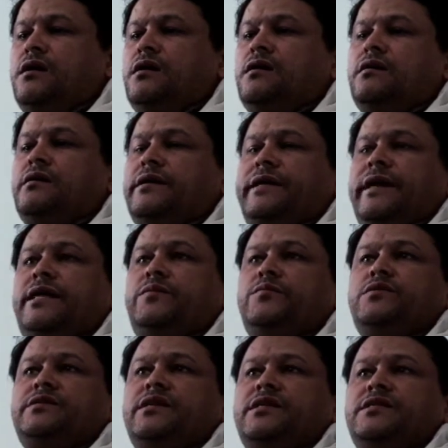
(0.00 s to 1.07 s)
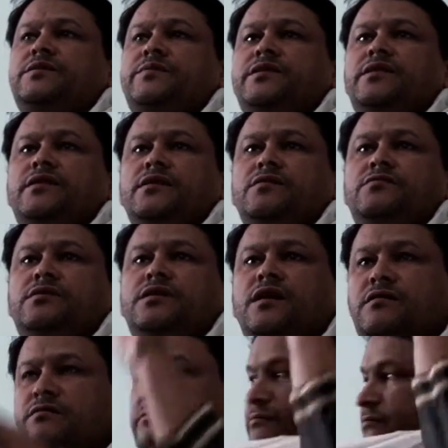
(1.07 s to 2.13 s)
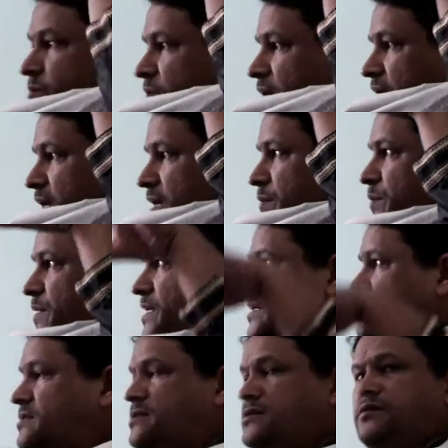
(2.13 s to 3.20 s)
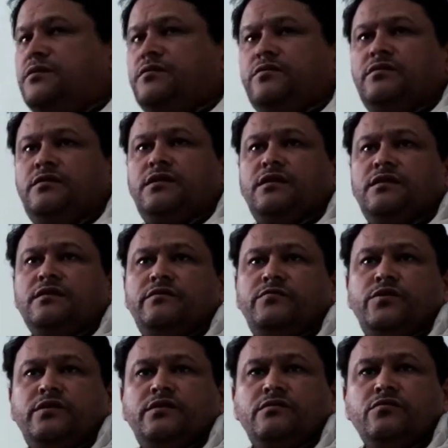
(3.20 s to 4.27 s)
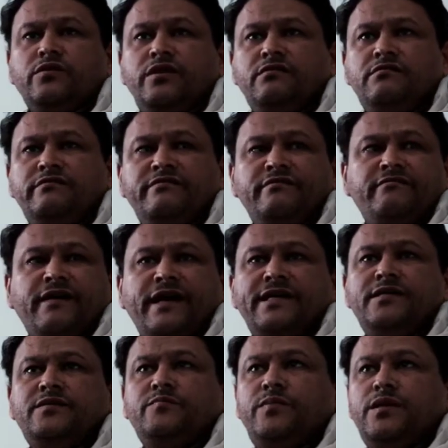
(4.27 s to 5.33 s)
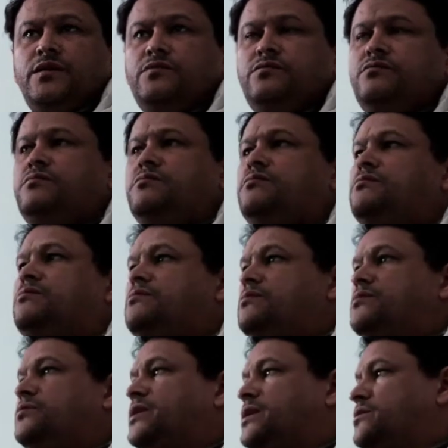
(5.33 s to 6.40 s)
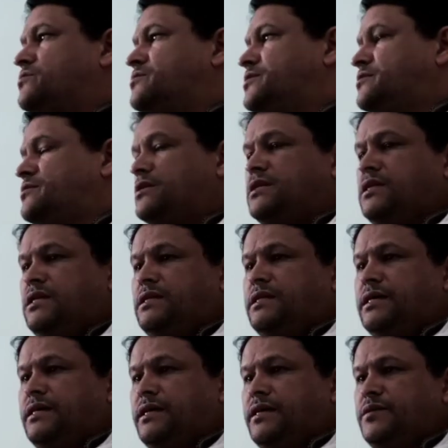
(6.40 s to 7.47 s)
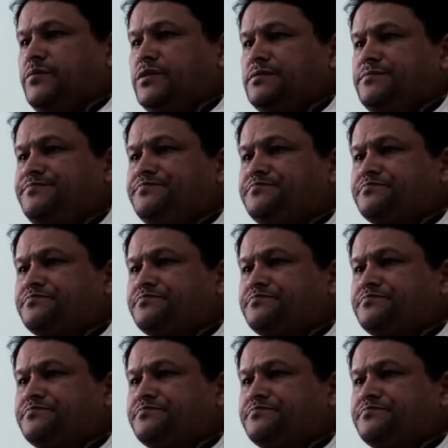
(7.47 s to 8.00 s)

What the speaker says: An animal that has been thrown down from a high place or killed with a violent blow, you can also not eat that animal.